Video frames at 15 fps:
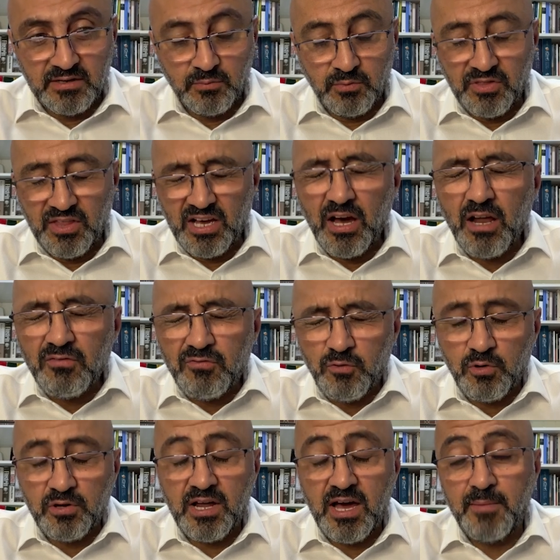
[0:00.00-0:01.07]
when the Gulf
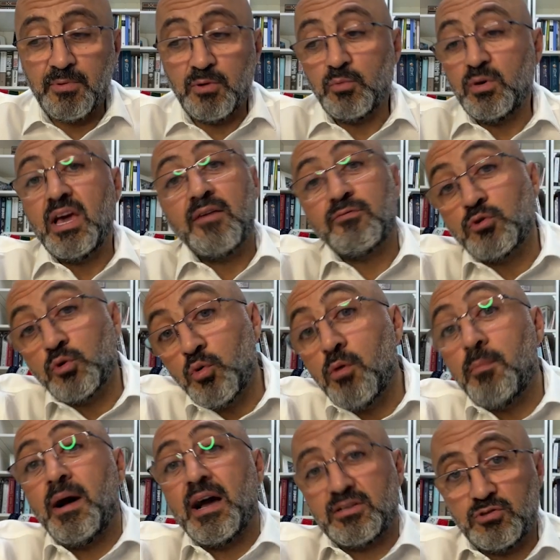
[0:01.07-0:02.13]
War happened, we have to go
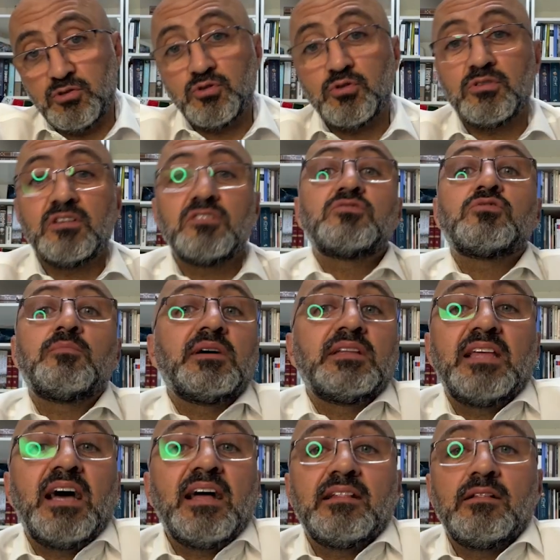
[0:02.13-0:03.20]
back to Jordan. So my
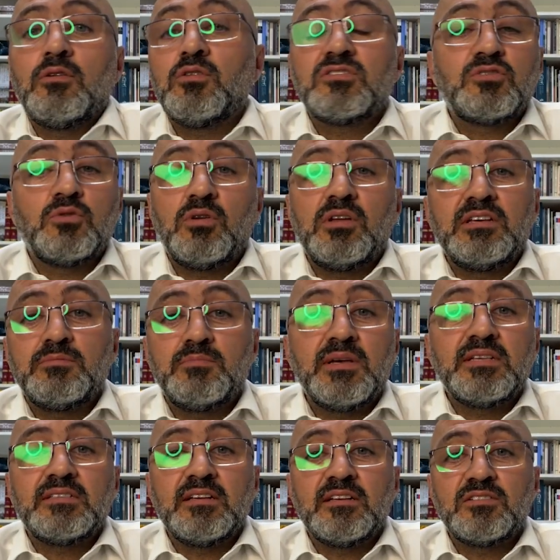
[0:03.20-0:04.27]
dad lost all his
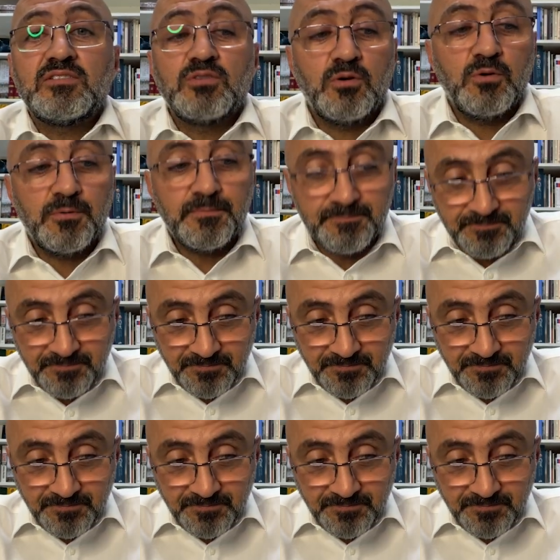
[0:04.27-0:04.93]
business, so